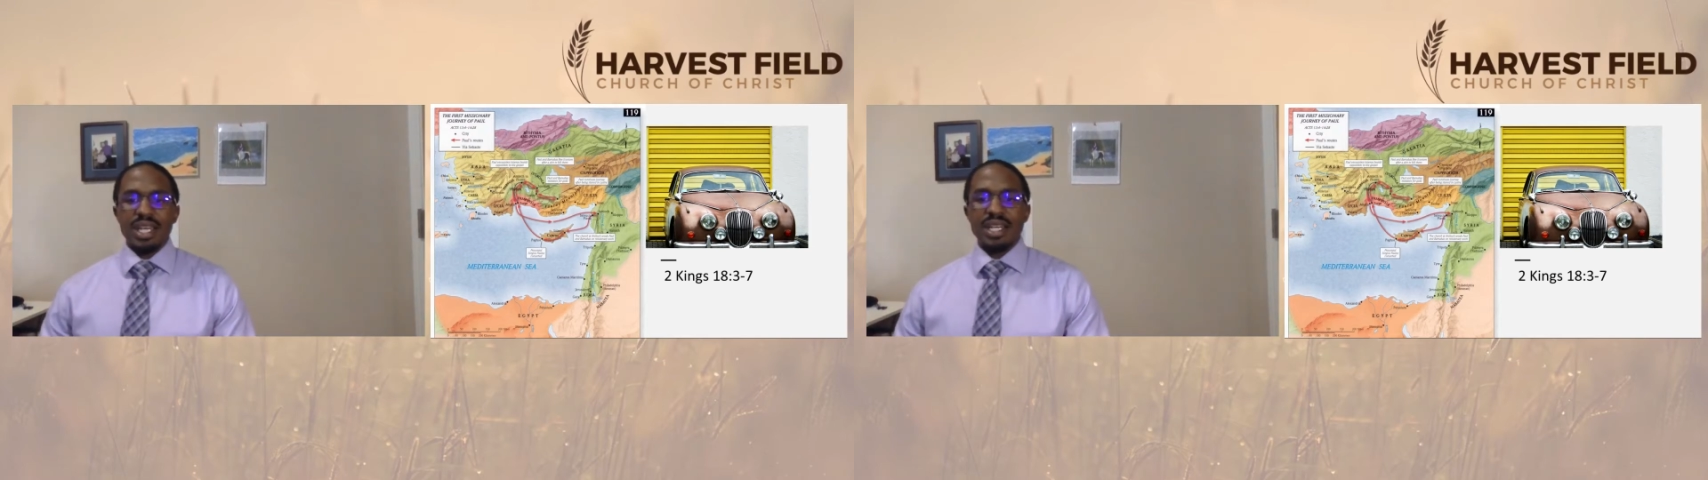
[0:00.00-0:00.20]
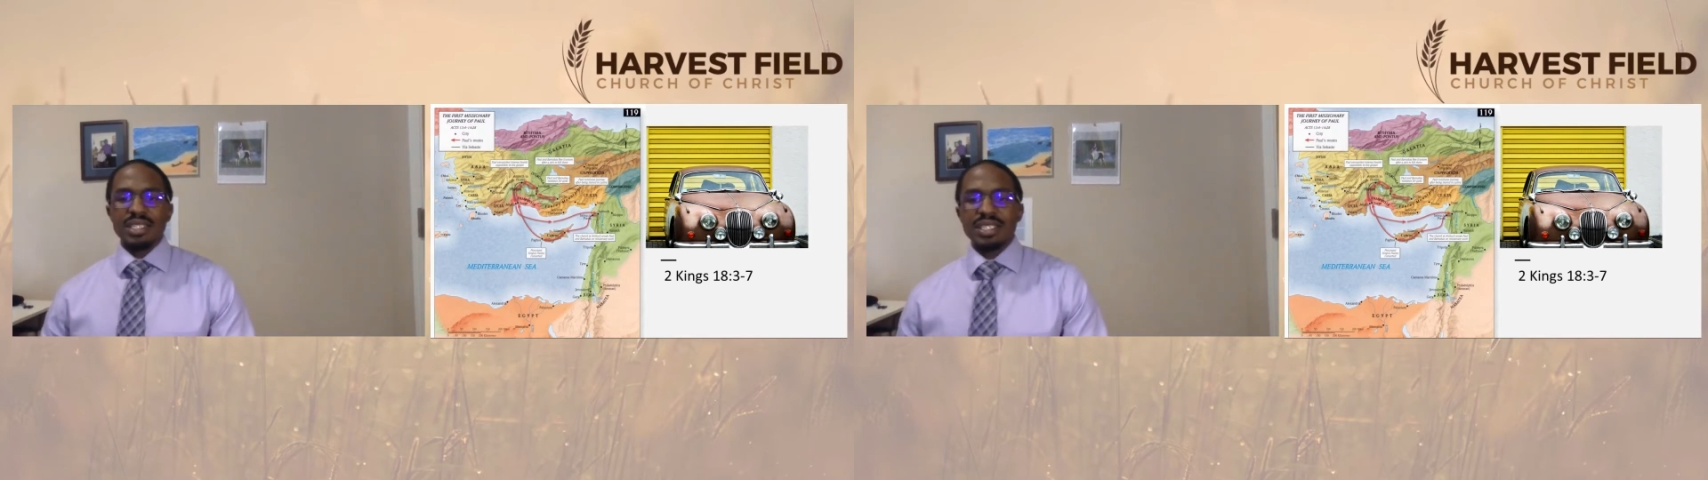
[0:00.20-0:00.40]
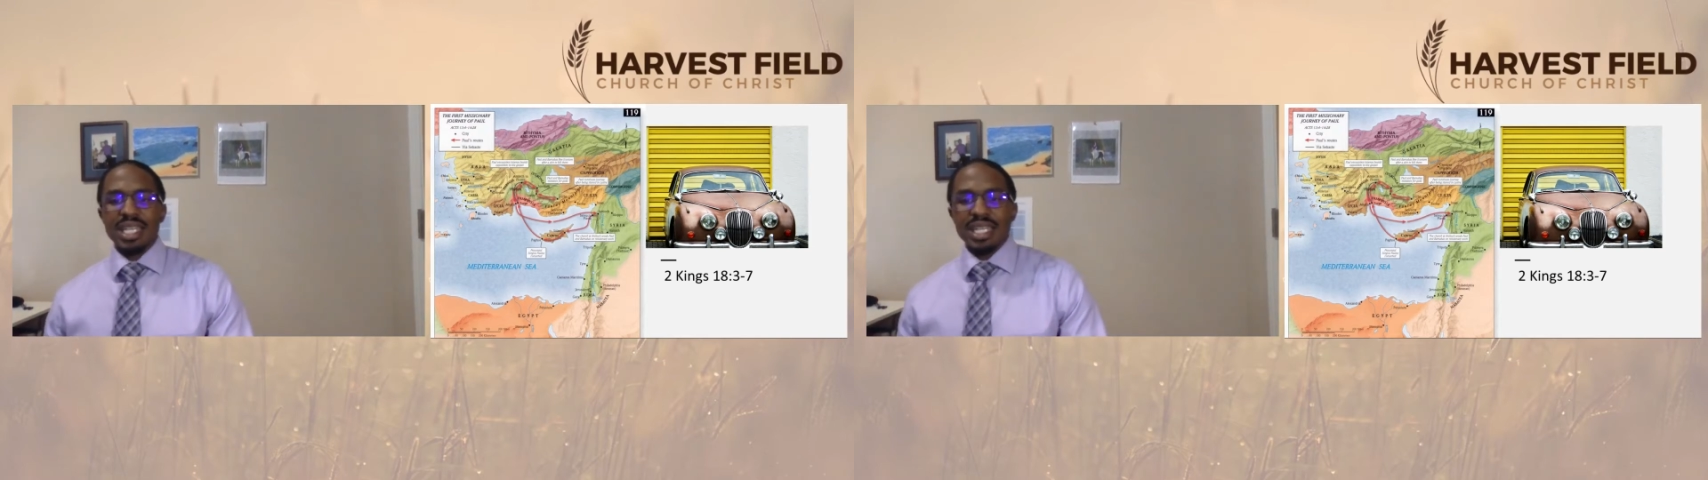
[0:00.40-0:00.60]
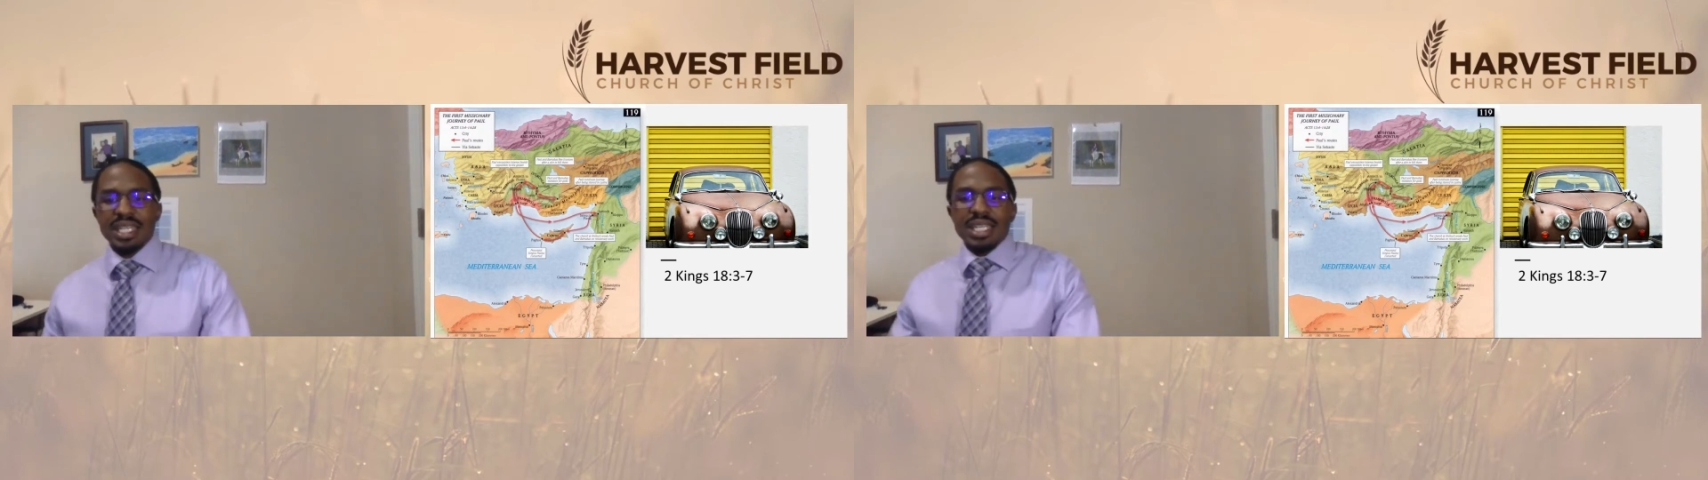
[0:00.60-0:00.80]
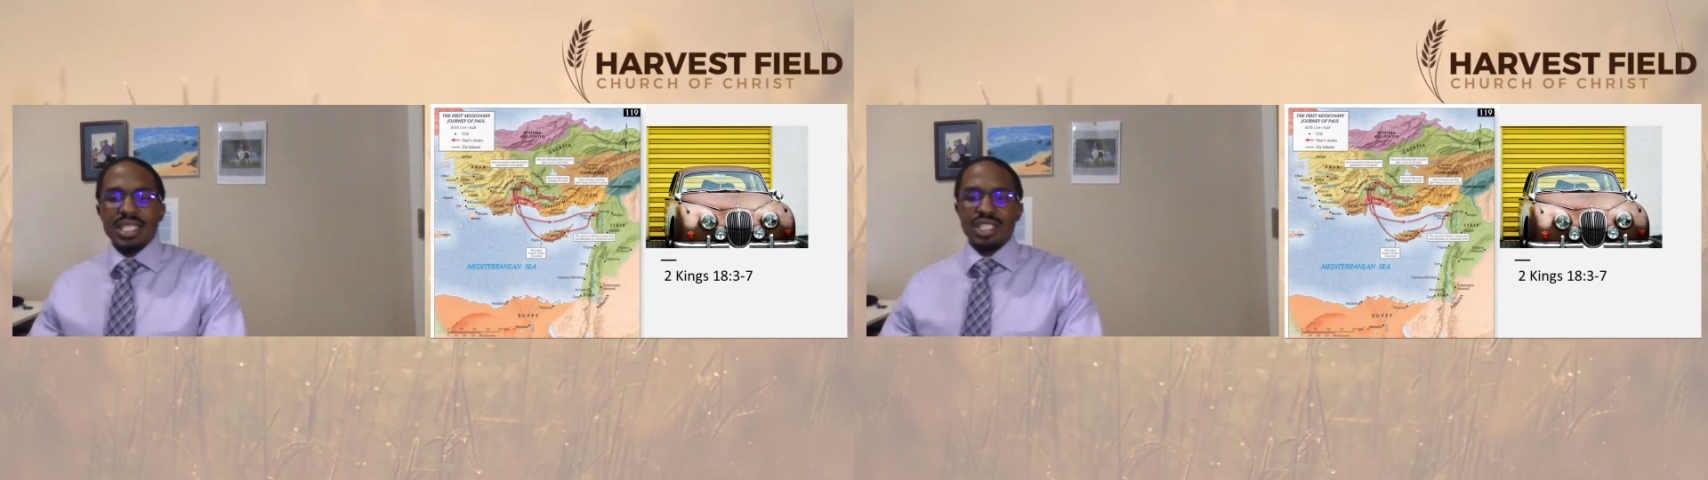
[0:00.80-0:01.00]
uh, 2
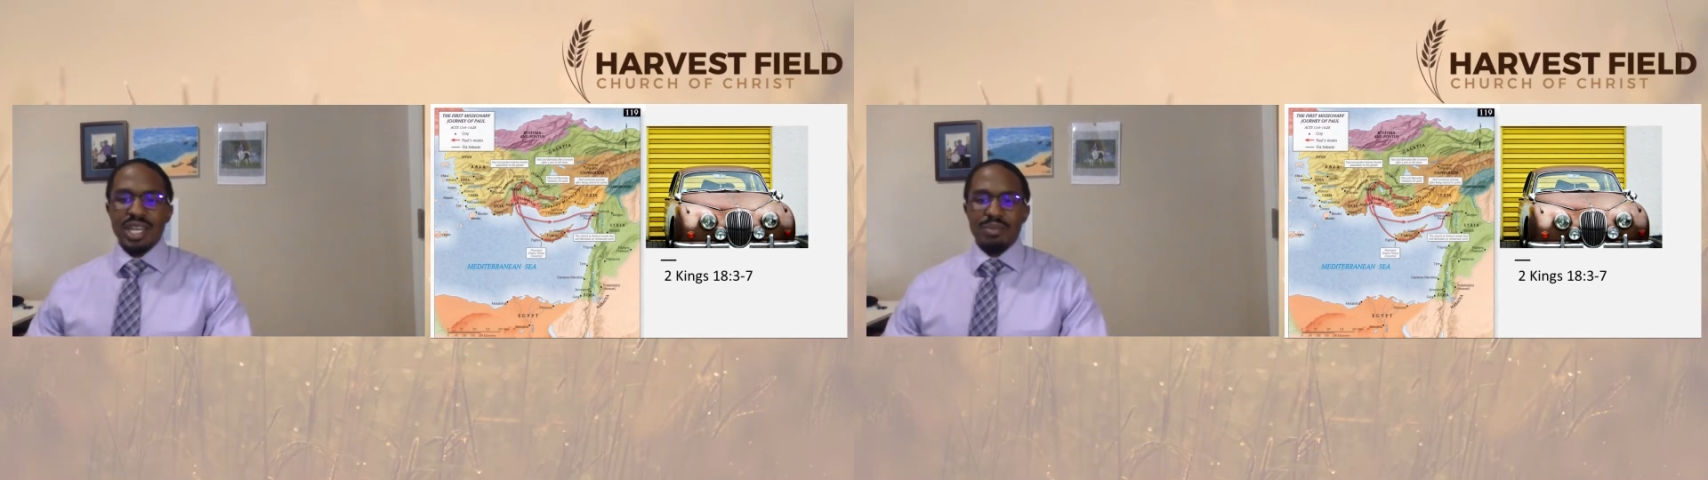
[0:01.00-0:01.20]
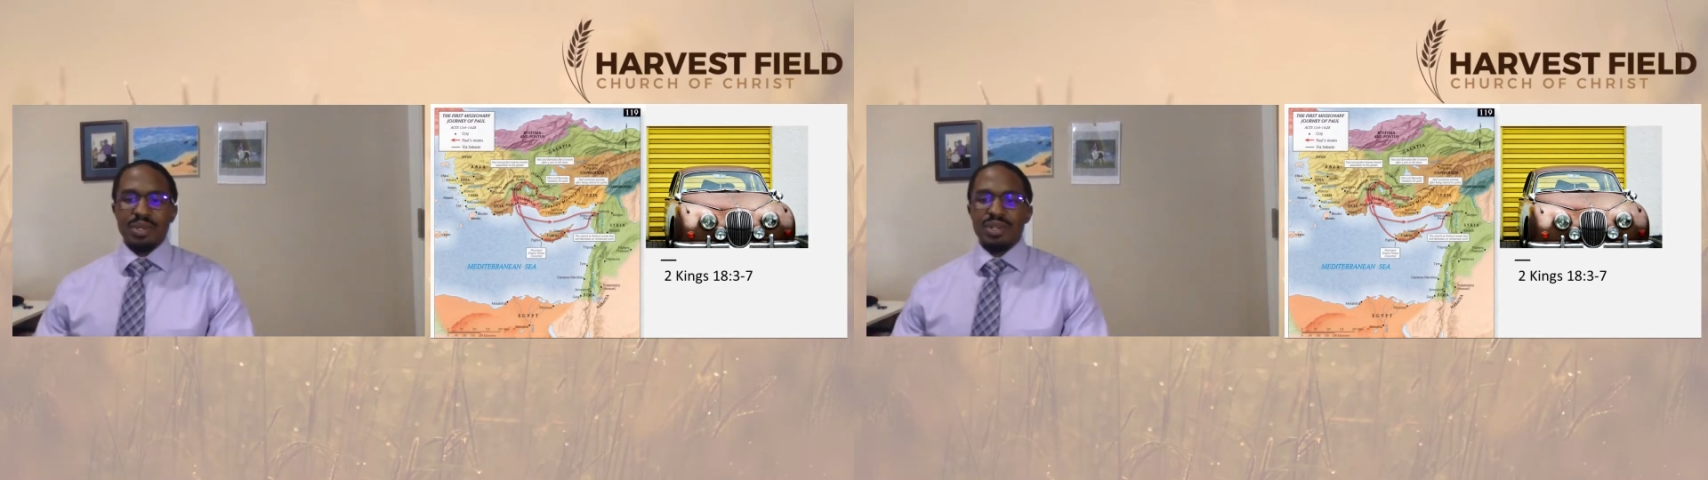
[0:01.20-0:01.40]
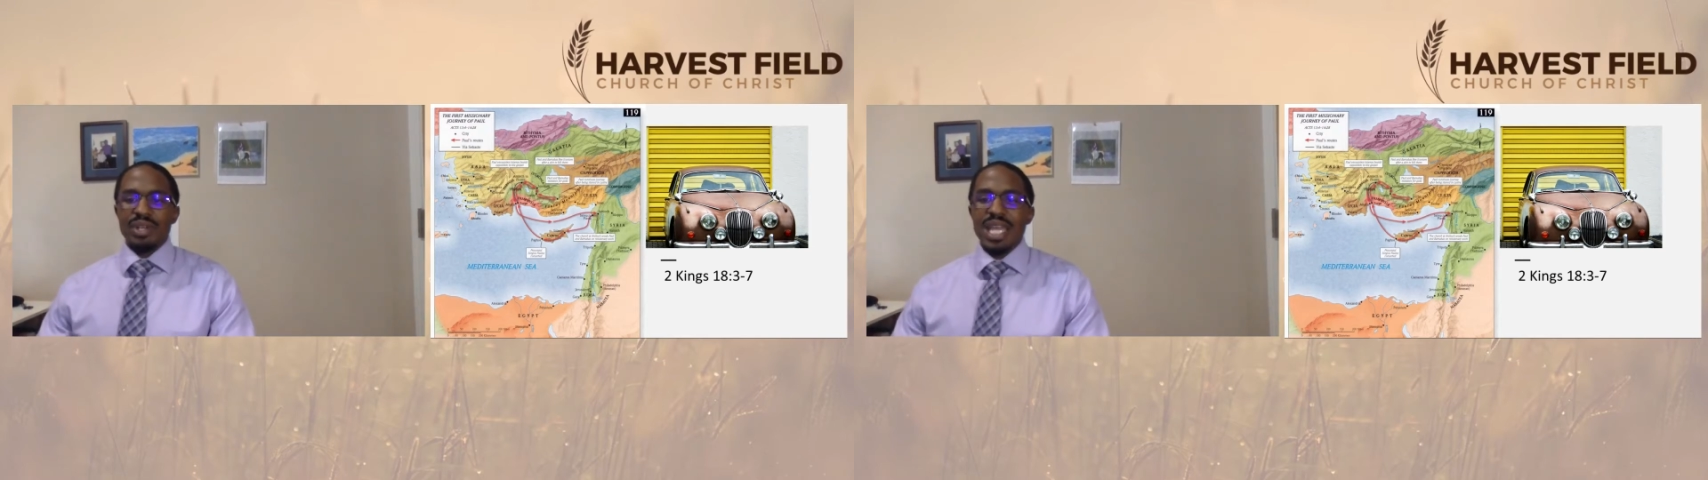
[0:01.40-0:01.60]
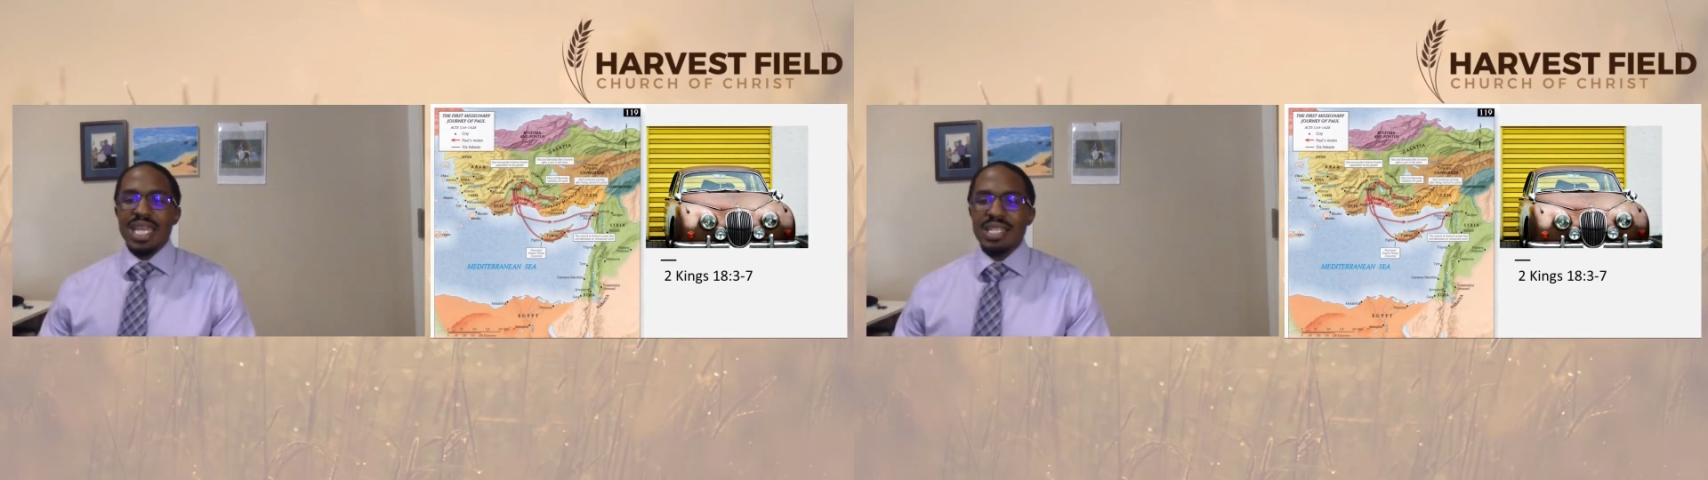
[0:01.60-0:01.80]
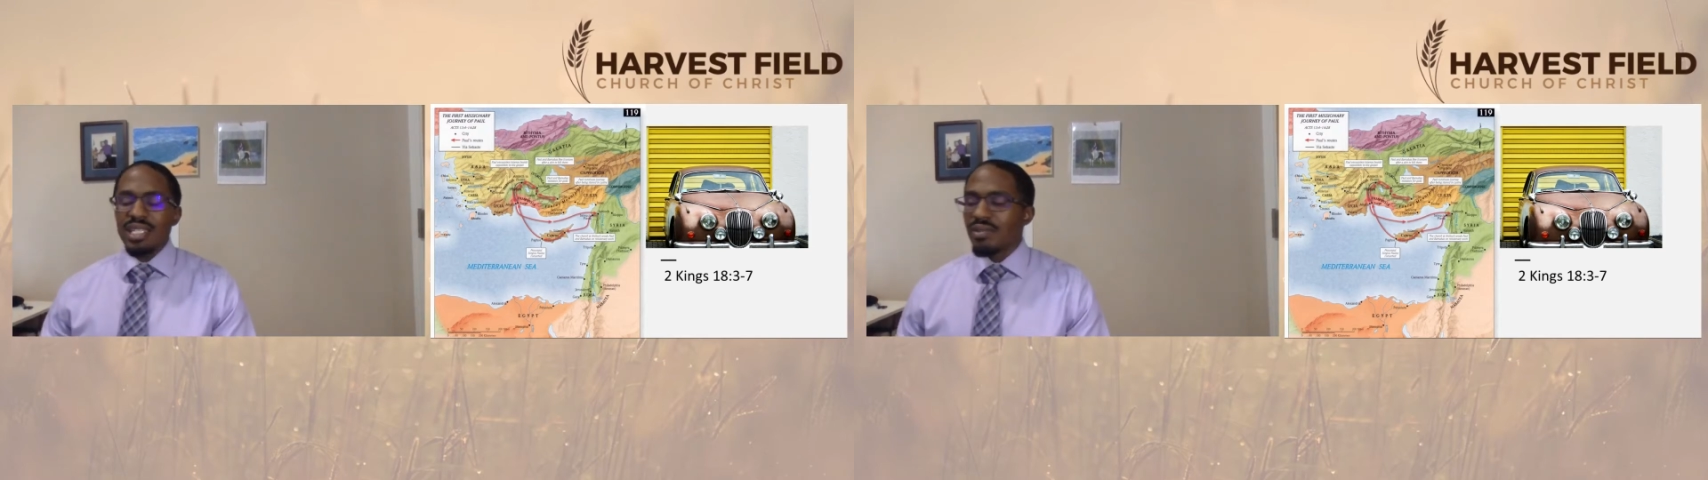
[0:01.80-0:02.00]
Kings chapter
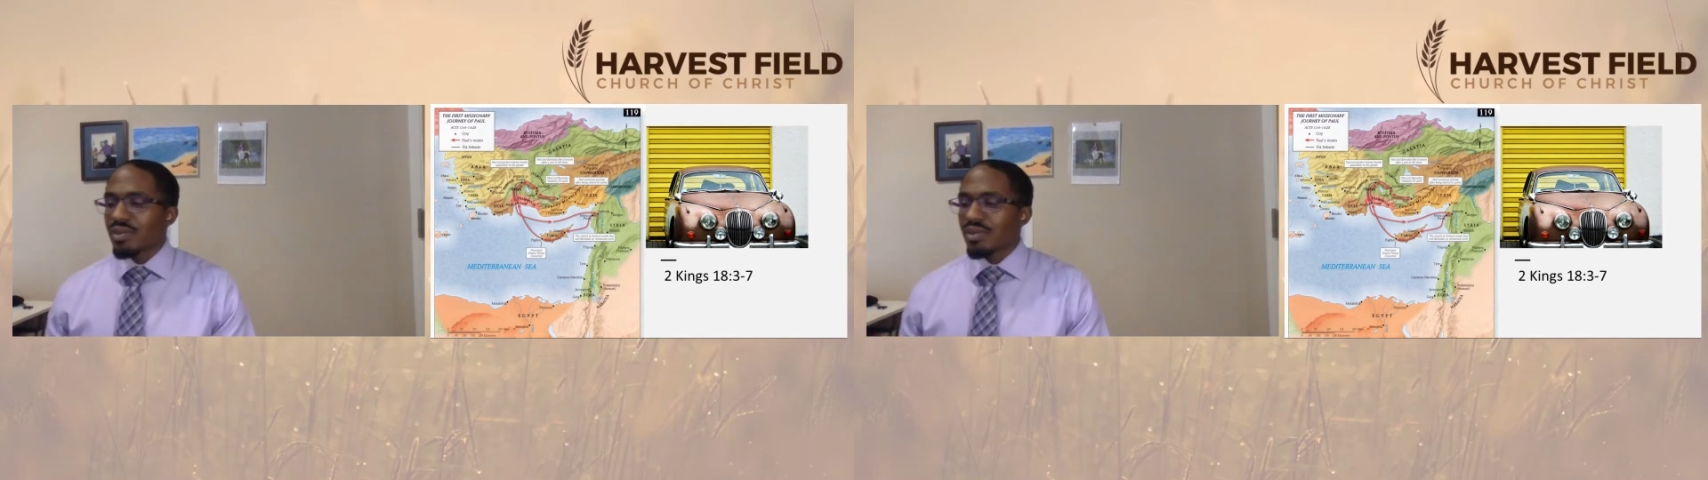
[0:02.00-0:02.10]
18,